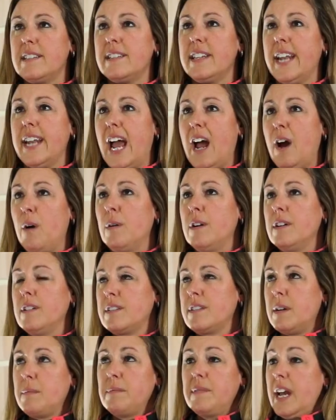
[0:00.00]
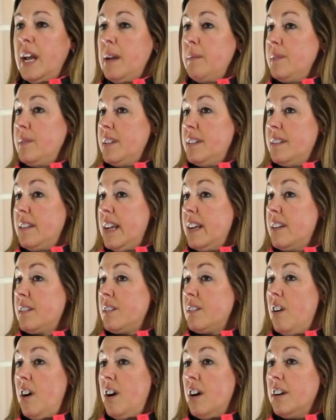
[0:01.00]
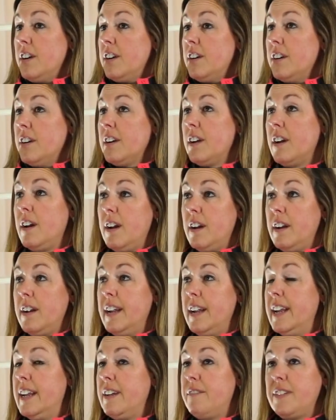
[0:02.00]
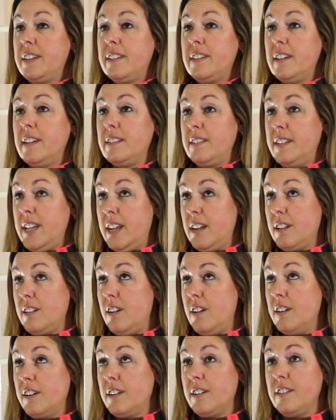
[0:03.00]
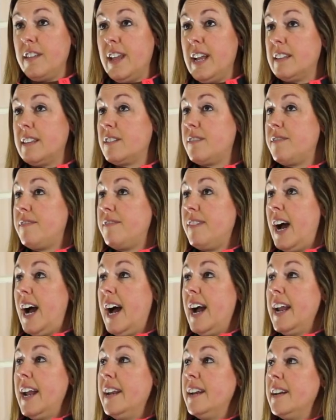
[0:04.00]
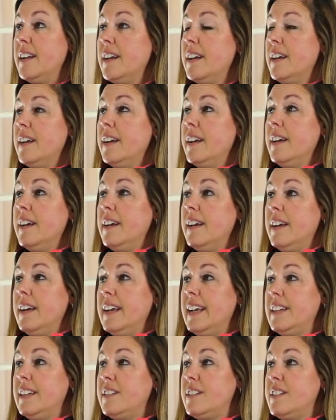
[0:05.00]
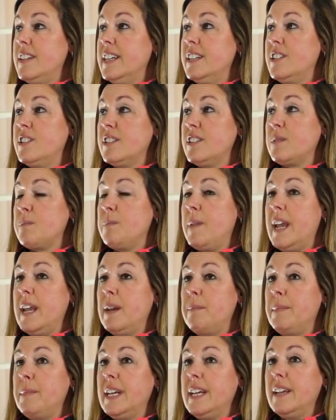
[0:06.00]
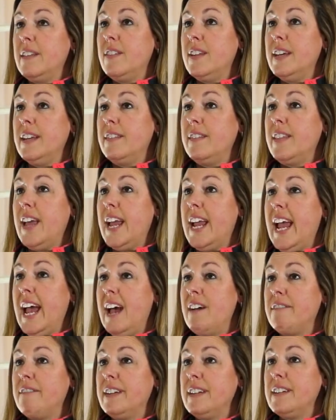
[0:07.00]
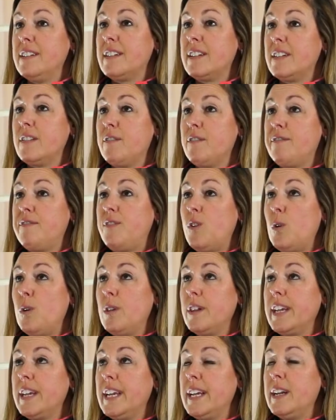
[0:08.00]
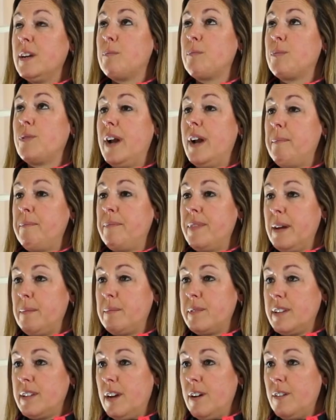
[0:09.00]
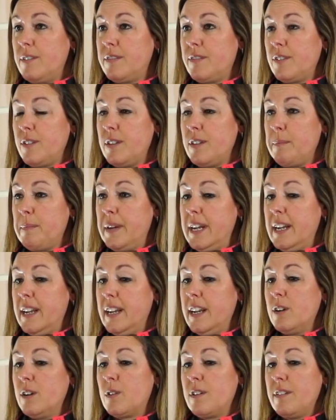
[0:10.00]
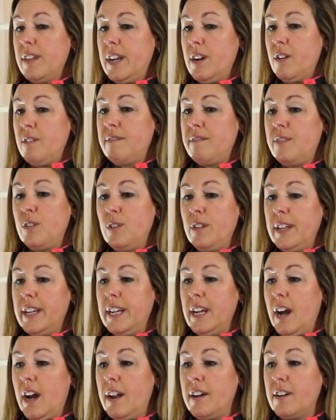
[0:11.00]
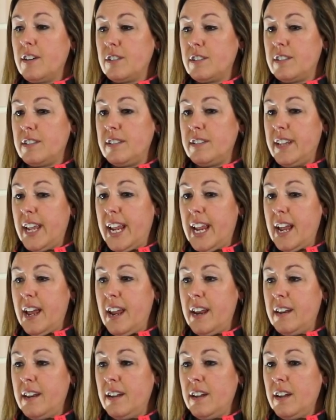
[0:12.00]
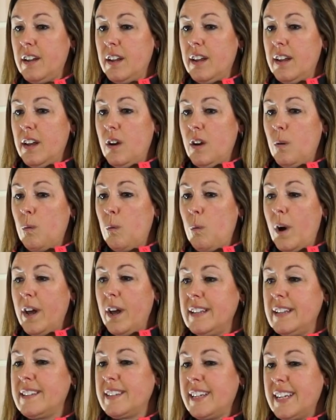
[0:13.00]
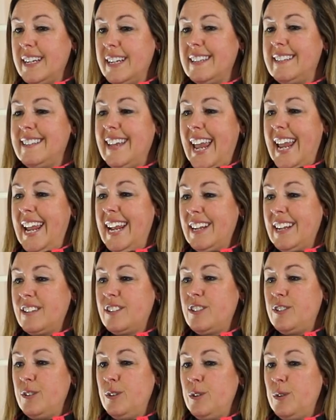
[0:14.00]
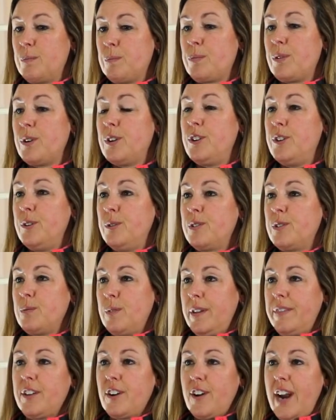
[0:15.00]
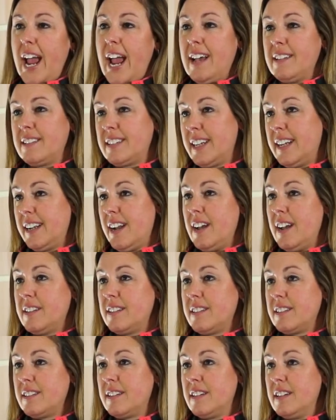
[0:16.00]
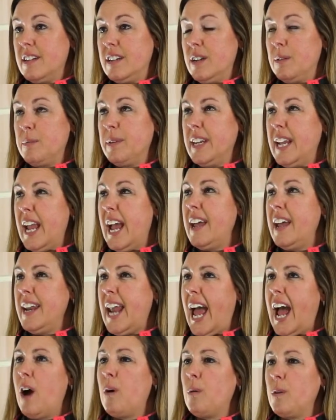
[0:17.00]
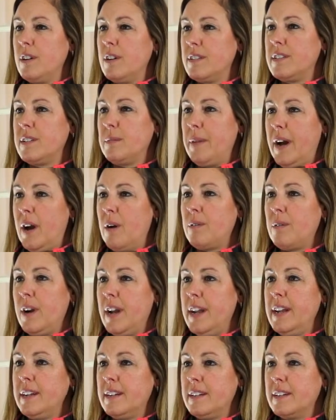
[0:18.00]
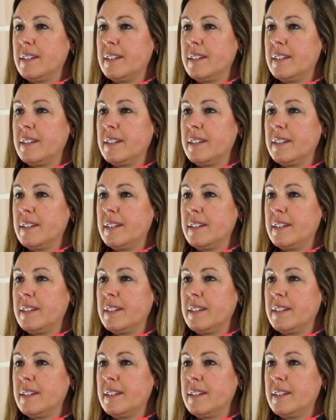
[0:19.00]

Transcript: an hour. Sometimes it takes longer, and if it does take longer, that's fine. It just may mean that they haven't fully prepped themselves for the meeting, or they don't fully understand what going to take to produce what they're asking us. But yeah, an hour is about right.